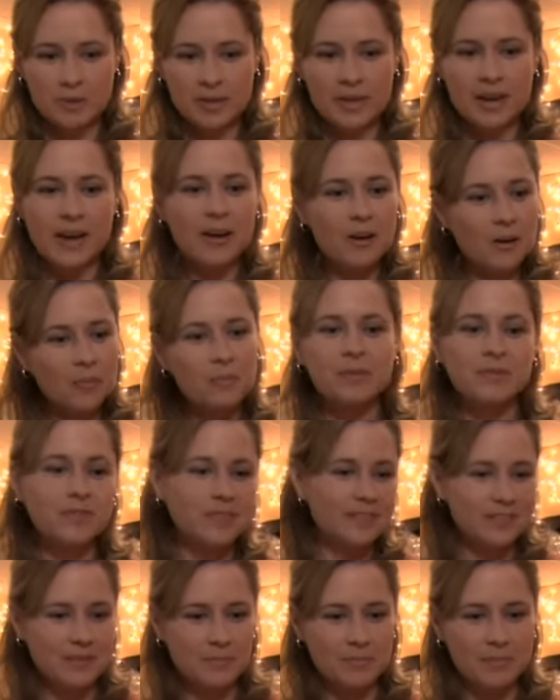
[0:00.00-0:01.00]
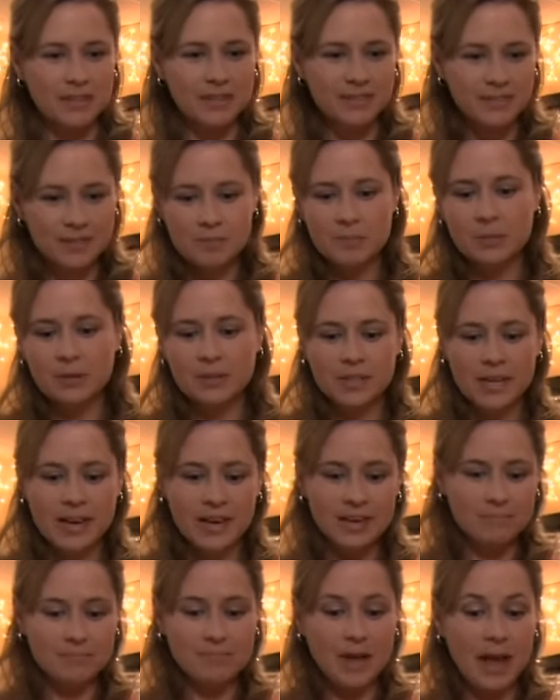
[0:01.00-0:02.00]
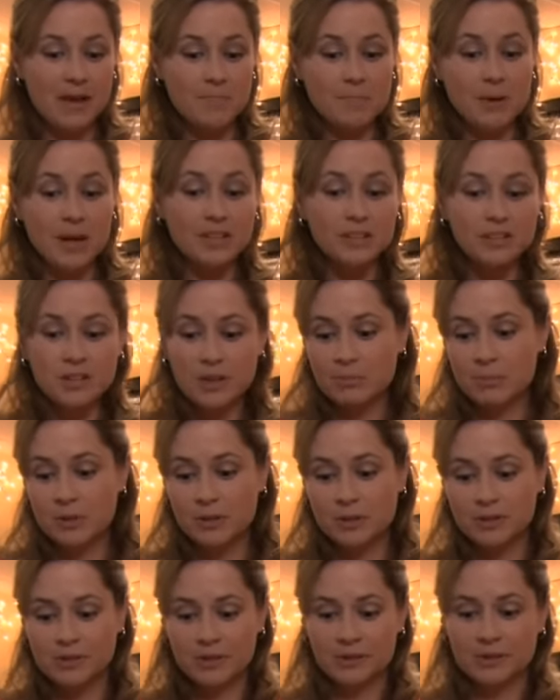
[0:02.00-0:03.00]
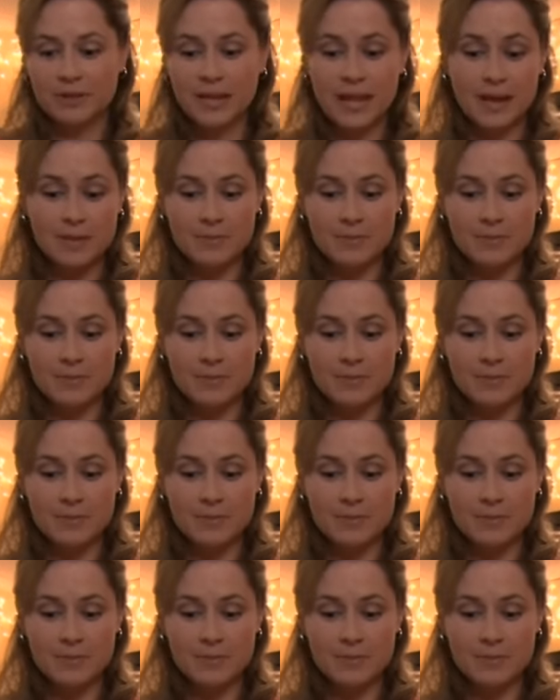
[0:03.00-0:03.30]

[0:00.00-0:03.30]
I mean, help if it's something simple like add page numbers or